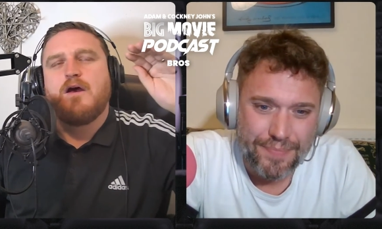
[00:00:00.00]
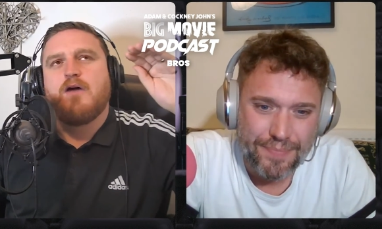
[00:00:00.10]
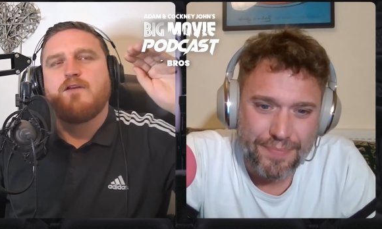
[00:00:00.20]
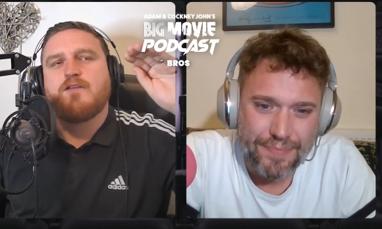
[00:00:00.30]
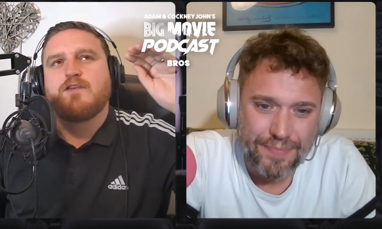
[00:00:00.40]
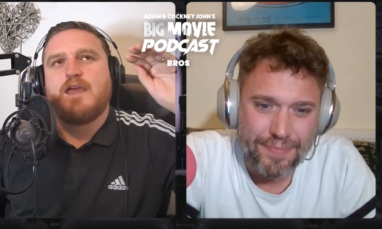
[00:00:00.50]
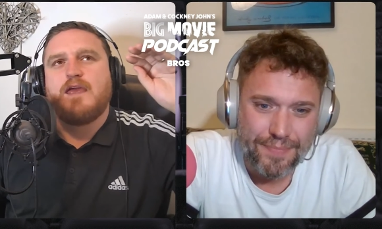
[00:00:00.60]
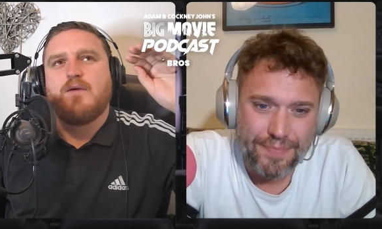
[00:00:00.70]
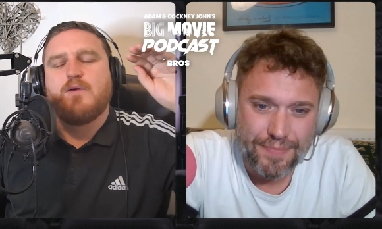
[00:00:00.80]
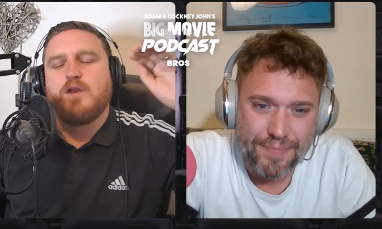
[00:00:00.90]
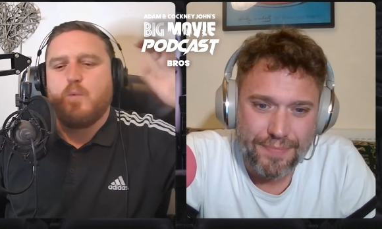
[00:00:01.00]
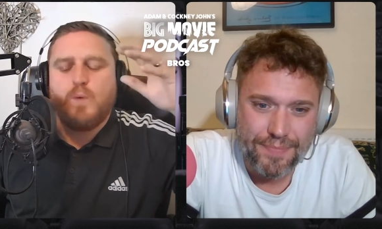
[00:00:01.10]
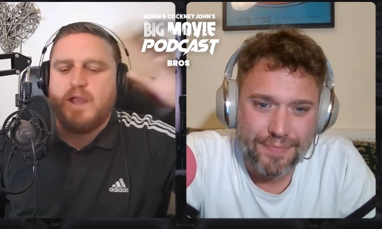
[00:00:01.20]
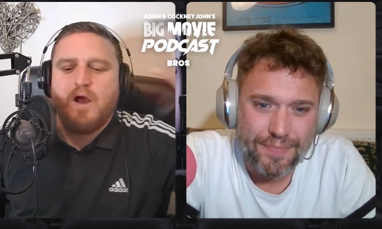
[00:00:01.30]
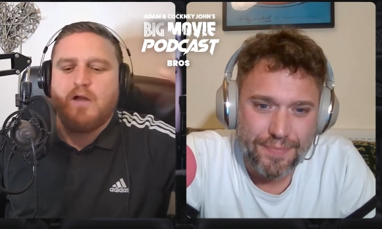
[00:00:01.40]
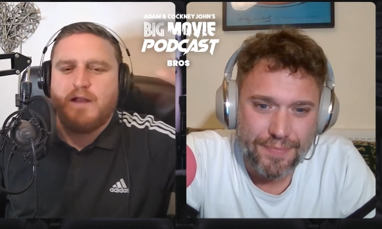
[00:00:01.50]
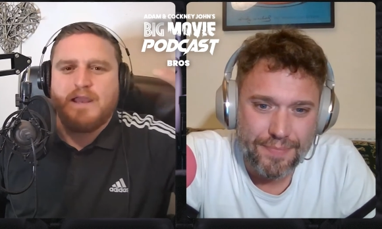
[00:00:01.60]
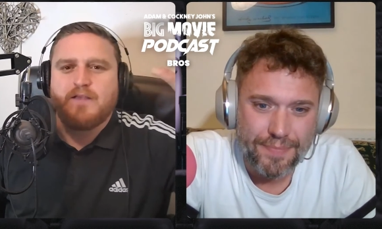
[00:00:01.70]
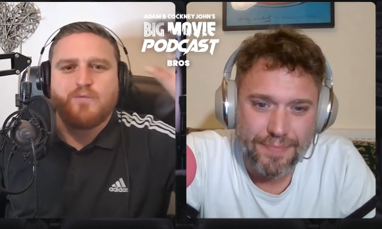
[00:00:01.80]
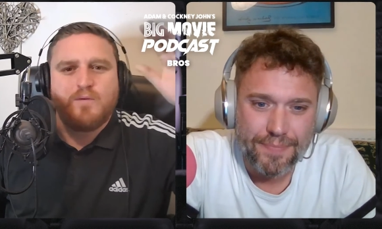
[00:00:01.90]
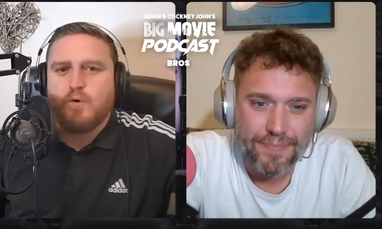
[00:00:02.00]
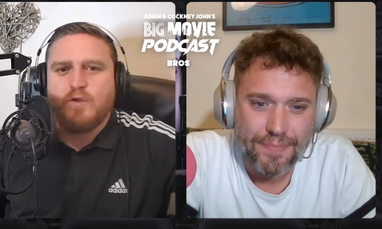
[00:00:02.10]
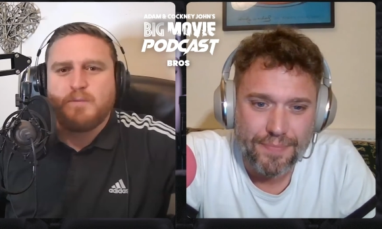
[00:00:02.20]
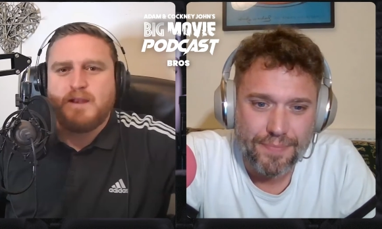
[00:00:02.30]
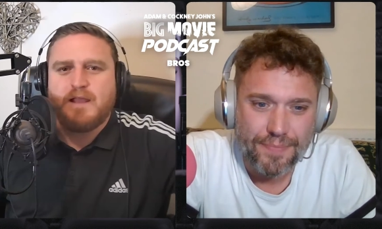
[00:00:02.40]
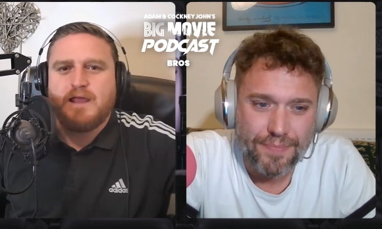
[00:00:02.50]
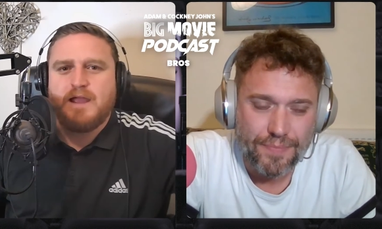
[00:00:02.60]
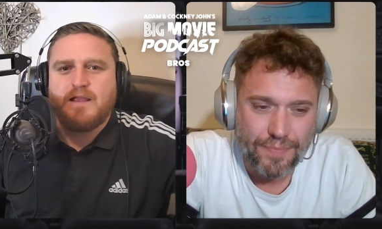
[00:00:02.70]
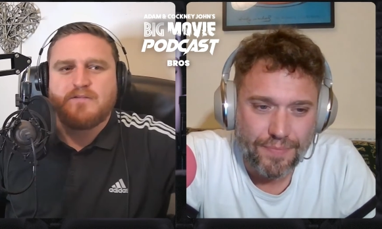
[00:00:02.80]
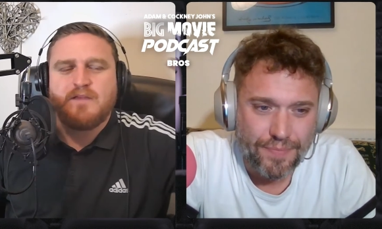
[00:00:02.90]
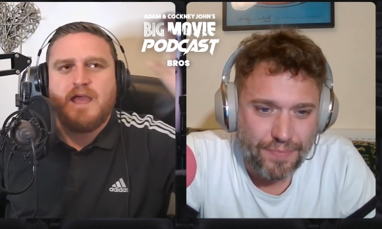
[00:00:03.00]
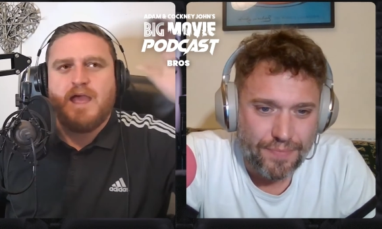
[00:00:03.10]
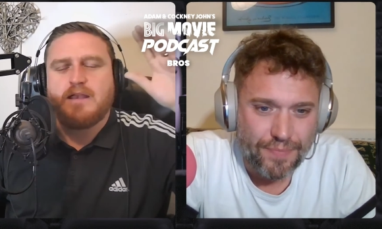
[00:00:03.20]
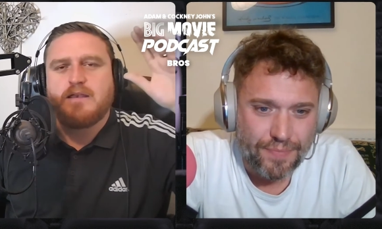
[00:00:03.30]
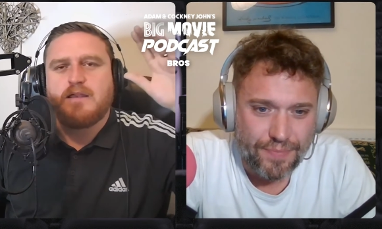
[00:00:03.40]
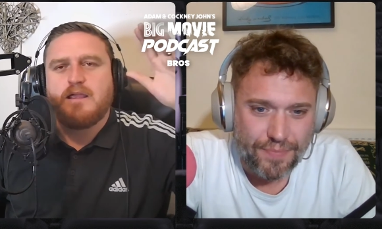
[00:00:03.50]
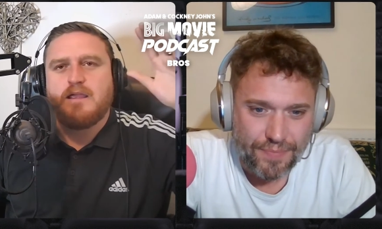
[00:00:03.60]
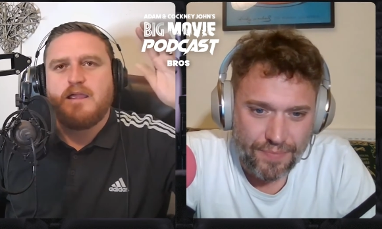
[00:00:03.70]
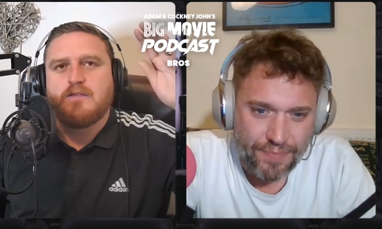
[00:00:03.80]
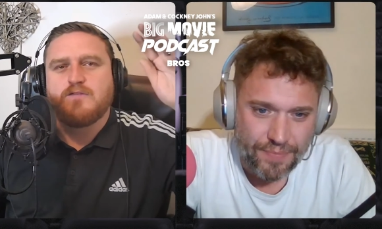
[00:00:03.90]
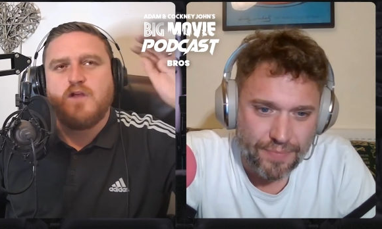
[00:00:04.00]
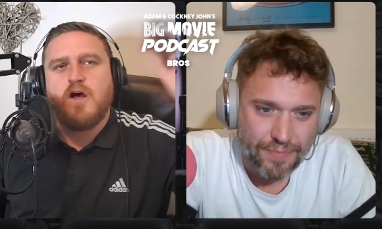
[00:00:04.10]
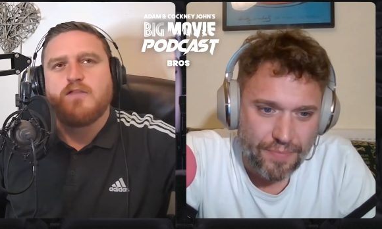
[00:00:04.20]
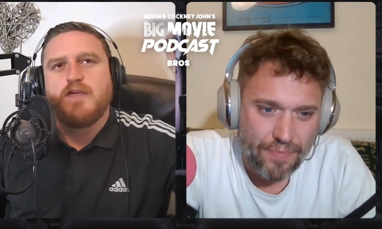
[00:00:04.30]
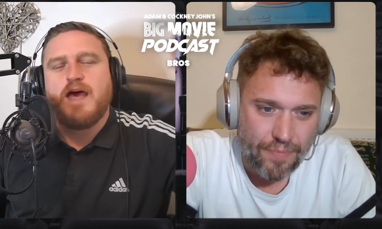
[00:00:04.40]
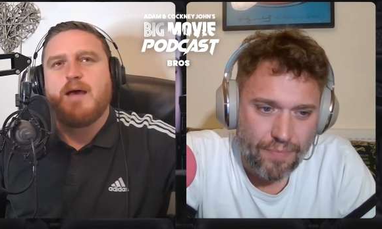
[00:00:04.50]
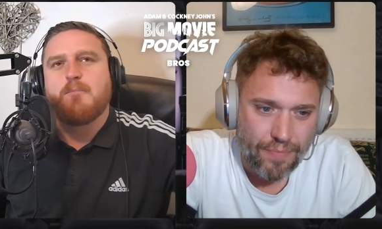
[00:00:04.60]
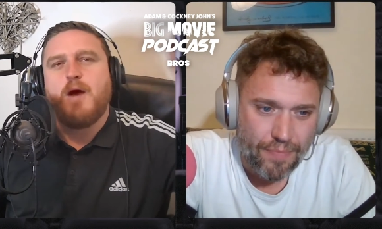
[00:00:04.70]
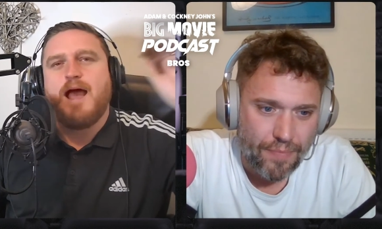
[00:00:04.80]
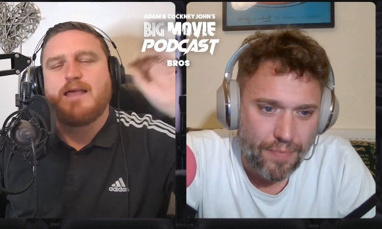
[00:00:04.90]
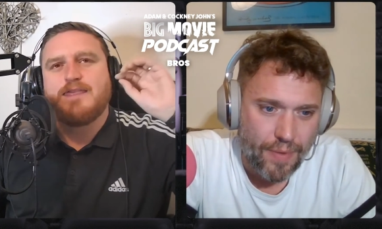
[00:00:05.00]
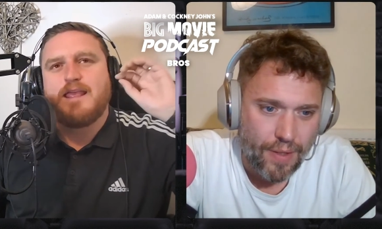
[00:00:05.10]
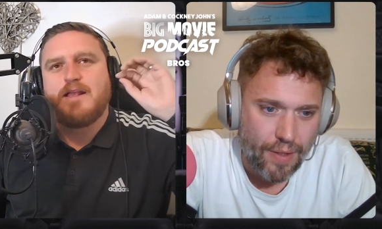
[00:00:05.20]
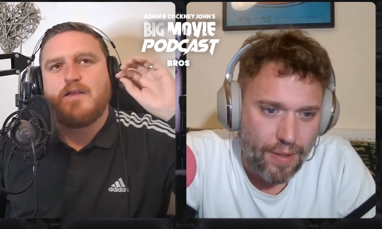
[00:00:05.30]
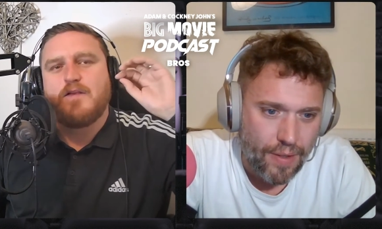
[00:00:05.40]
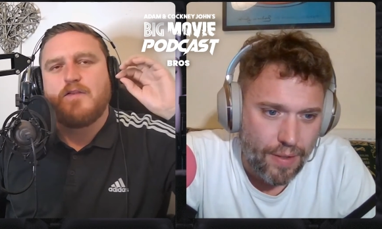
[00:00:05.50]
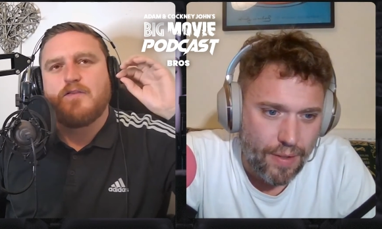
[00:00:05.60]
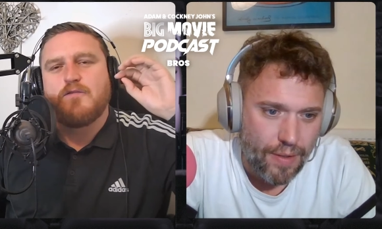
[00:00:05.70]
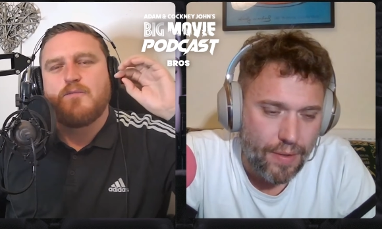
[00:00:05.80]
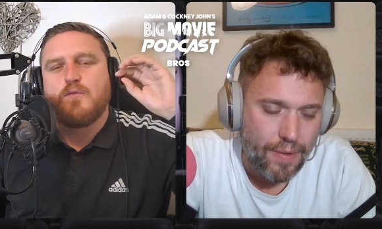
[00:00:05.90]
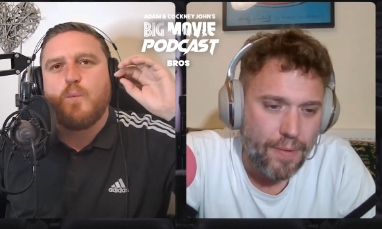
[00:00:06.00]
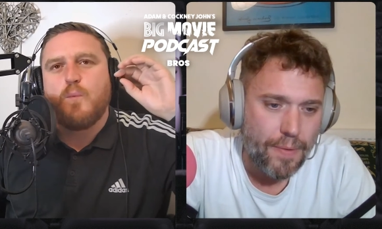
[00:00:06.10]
Speaker 1: Obviously, you know, we are allies. We've always been allies, and it's not that. But I think the the